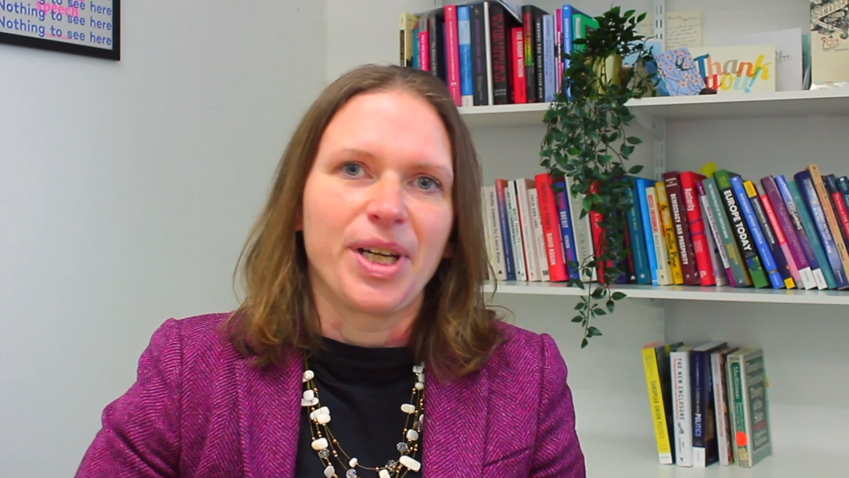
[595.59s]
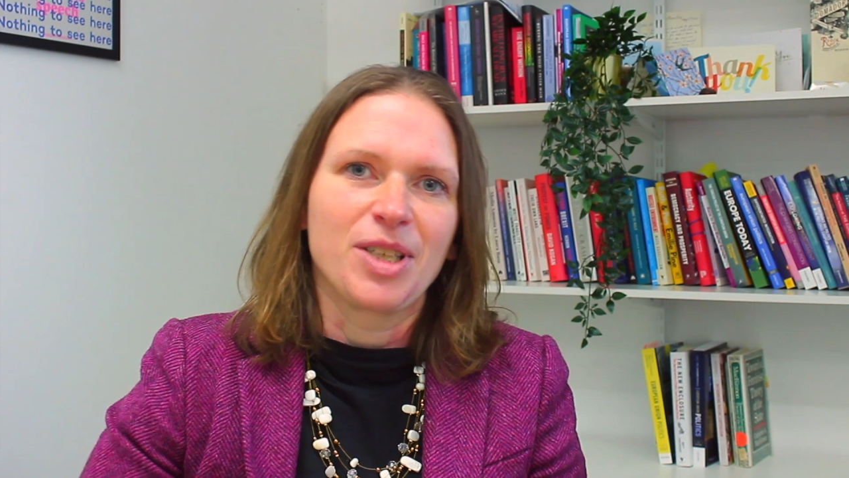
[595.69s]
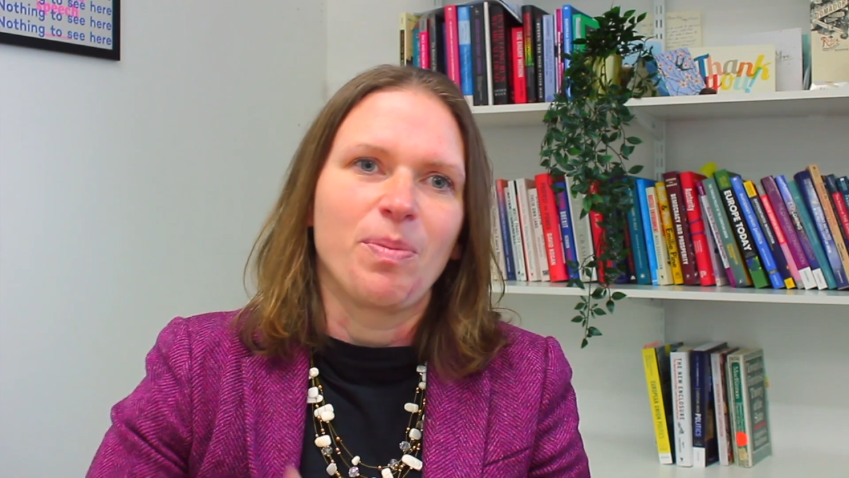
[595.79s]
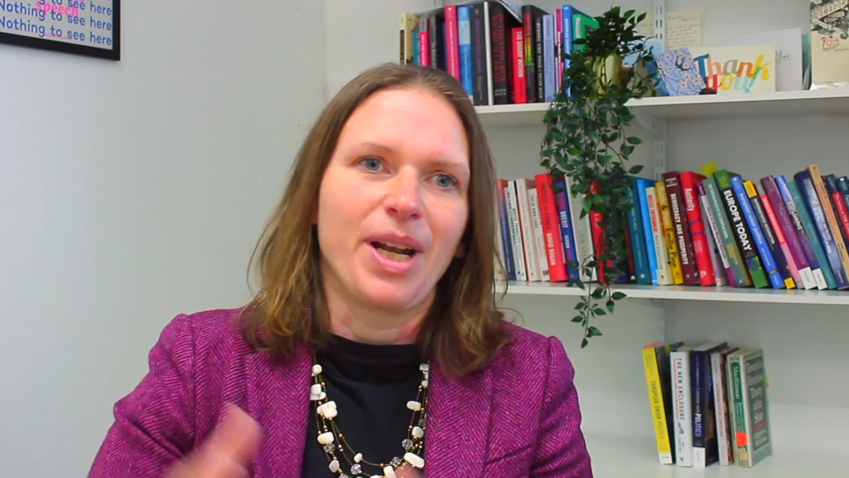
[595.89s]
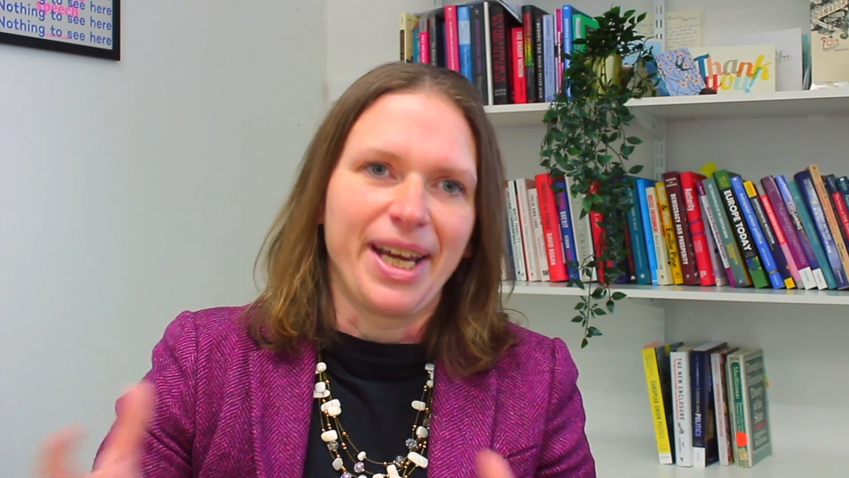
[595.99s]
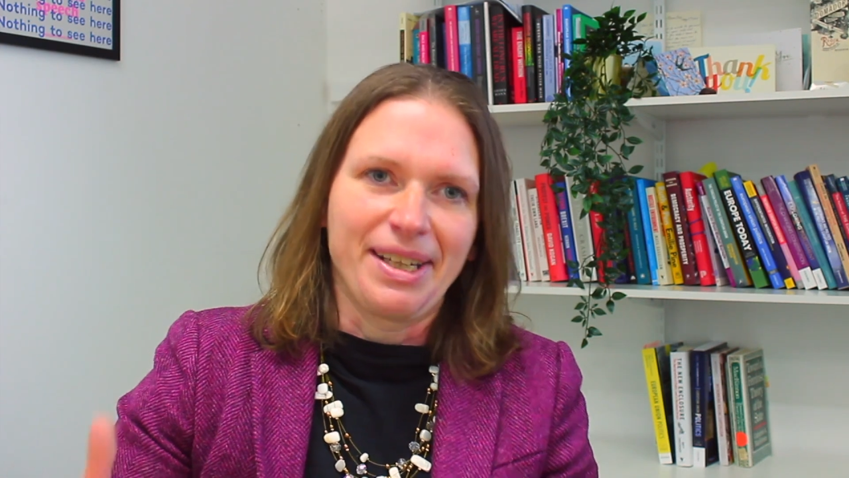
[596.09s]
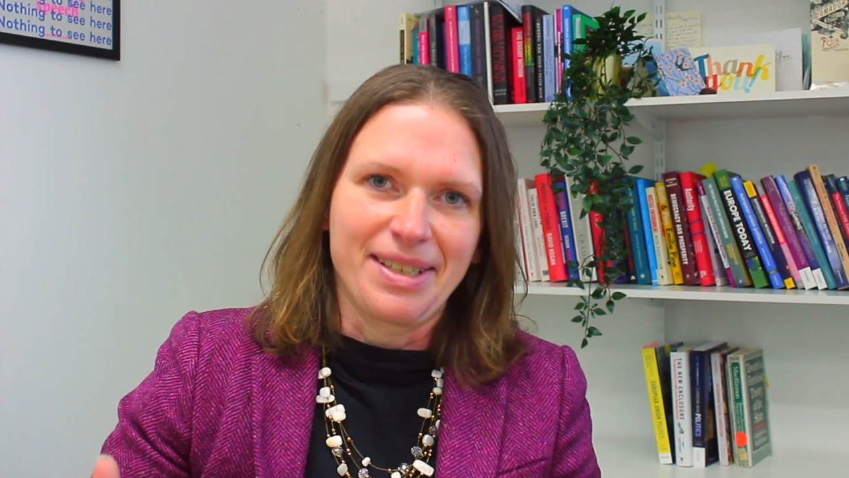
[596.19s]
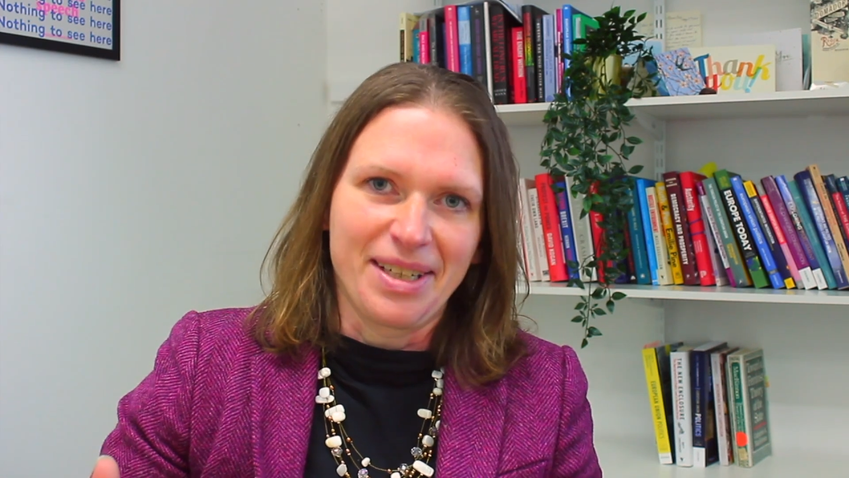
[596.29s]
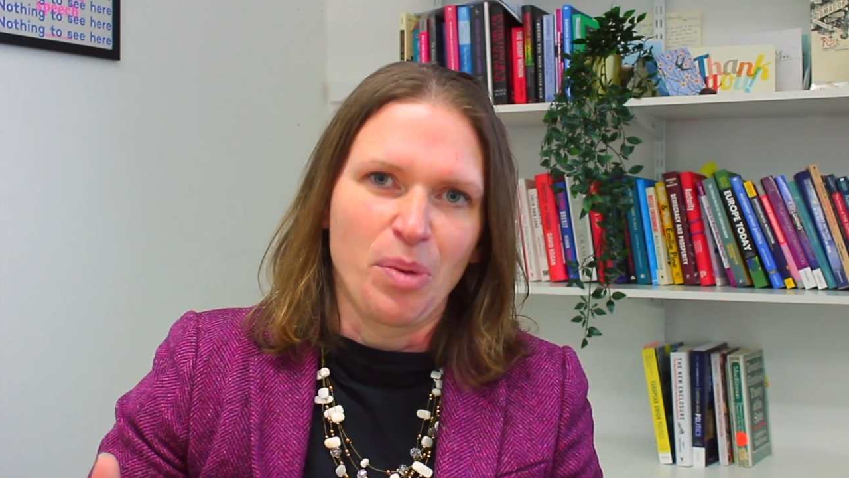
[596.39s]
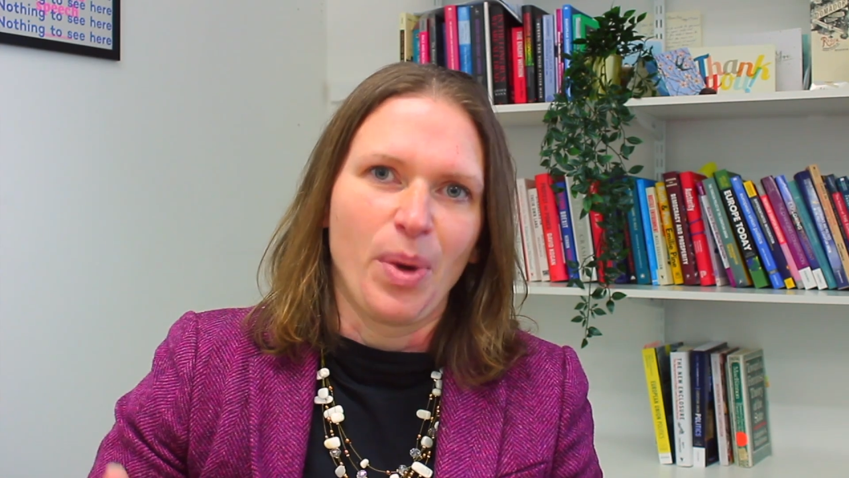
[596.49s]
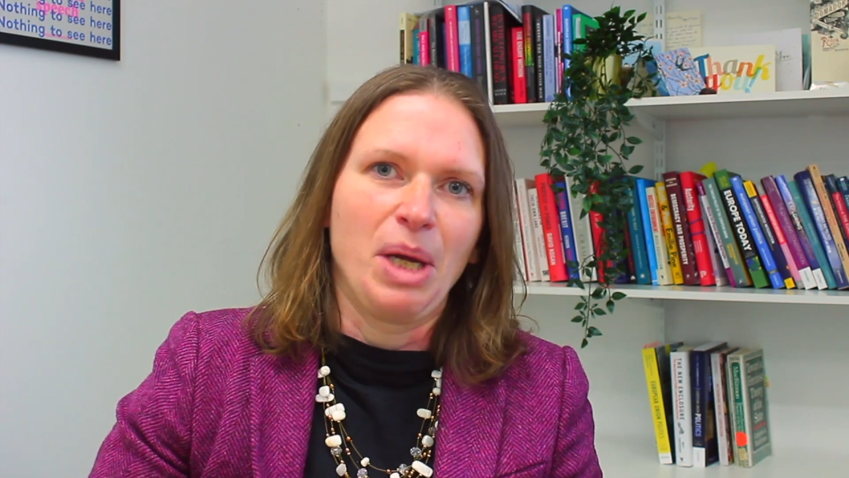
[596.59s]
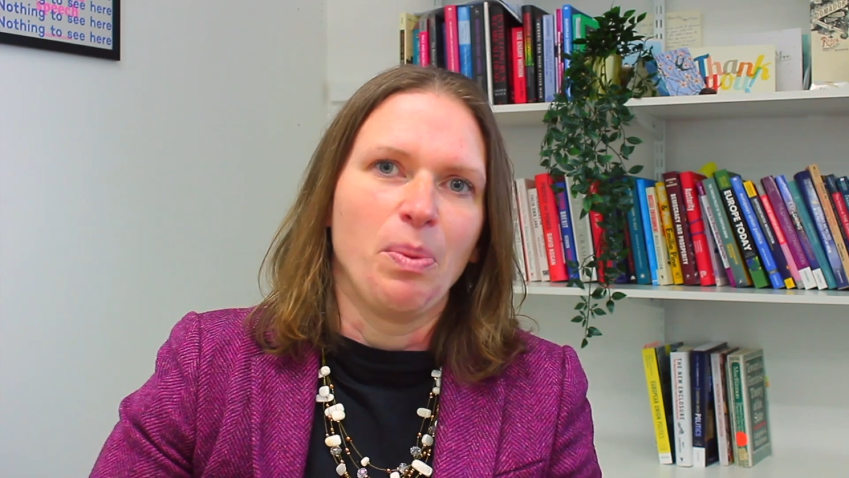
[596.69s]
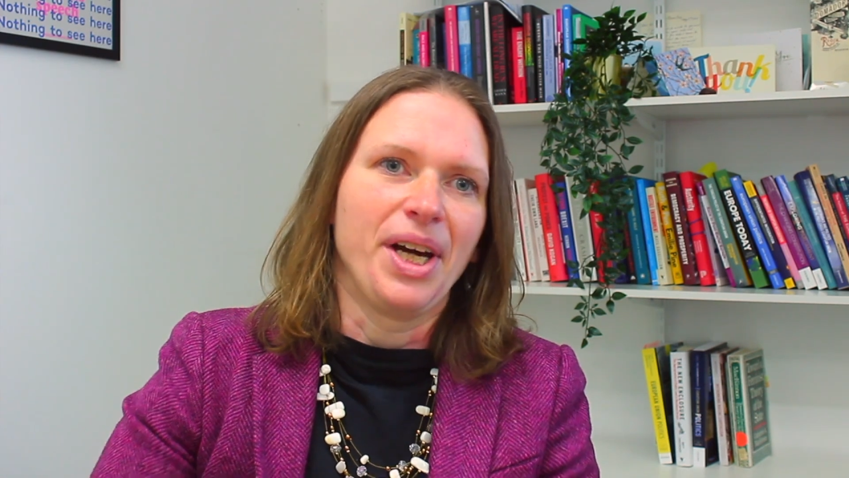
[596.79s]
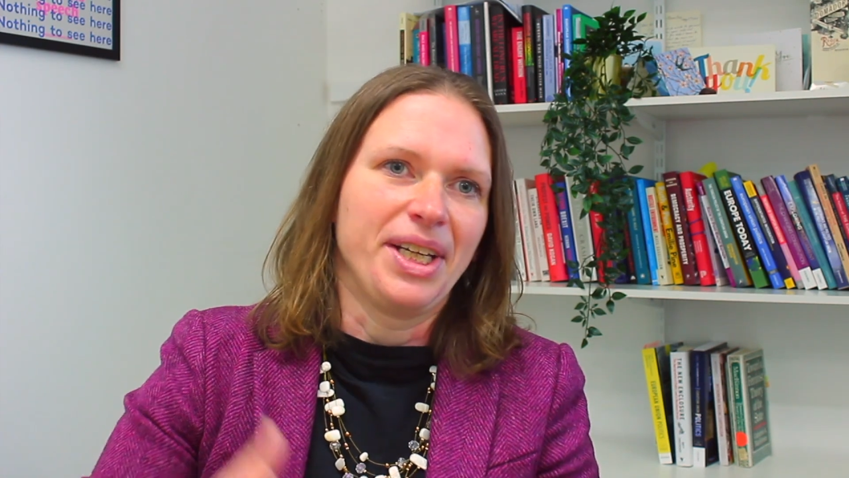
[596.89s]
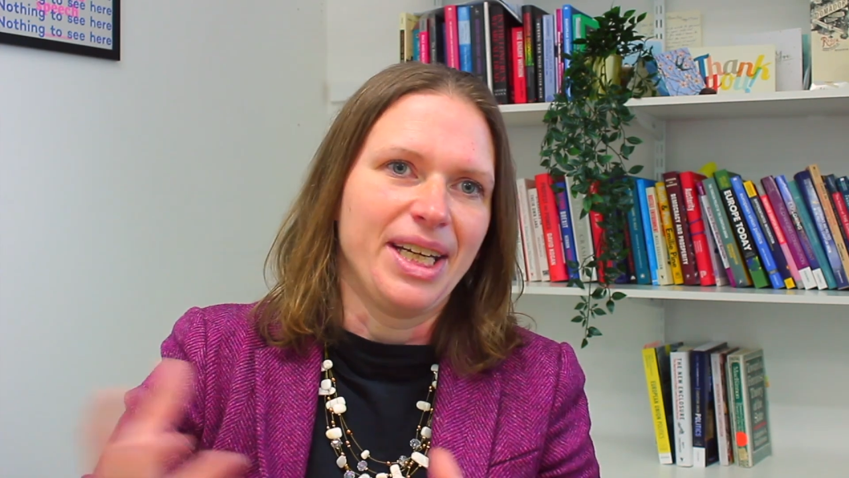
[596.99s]
explains in a way
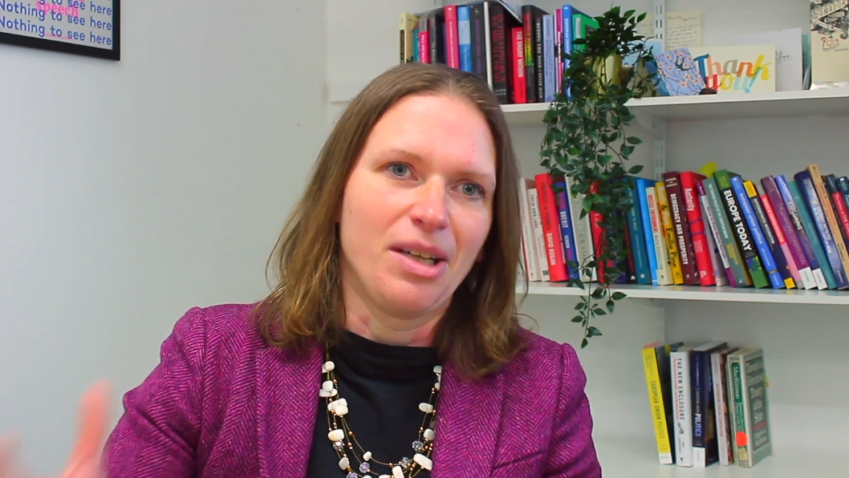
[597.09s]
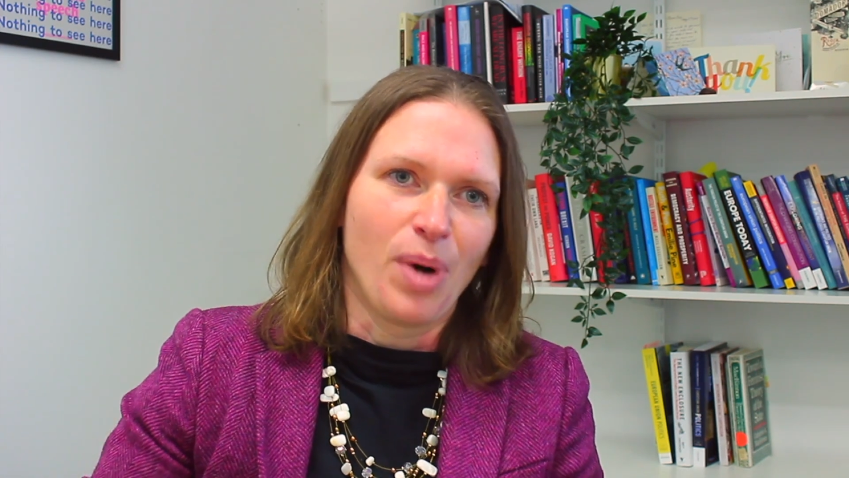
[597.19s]
why the